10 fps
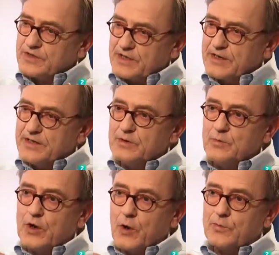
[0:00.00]
studies,
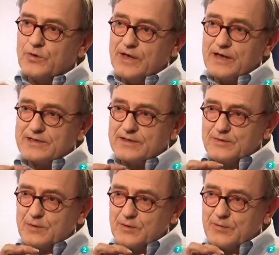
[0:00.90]
we hope to get
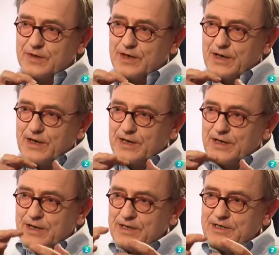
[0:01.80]
sort of an
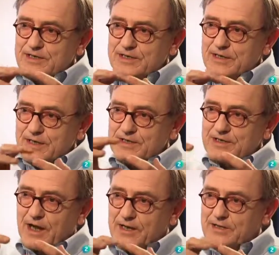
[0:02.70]

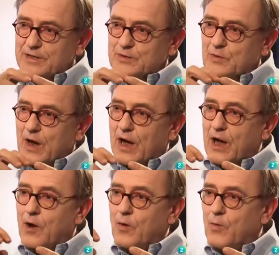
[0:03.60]
insight into
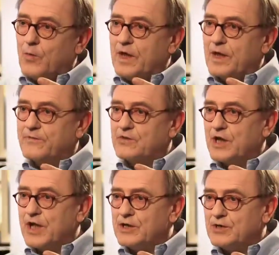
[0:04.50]
how we have
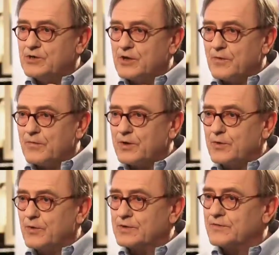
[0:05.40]
changed over the
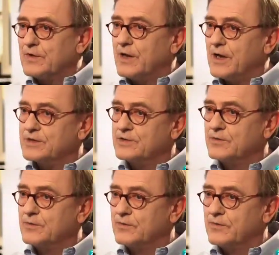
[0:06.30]
course of the
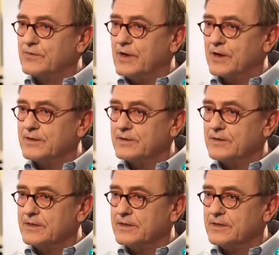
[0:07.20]
last 200 to 300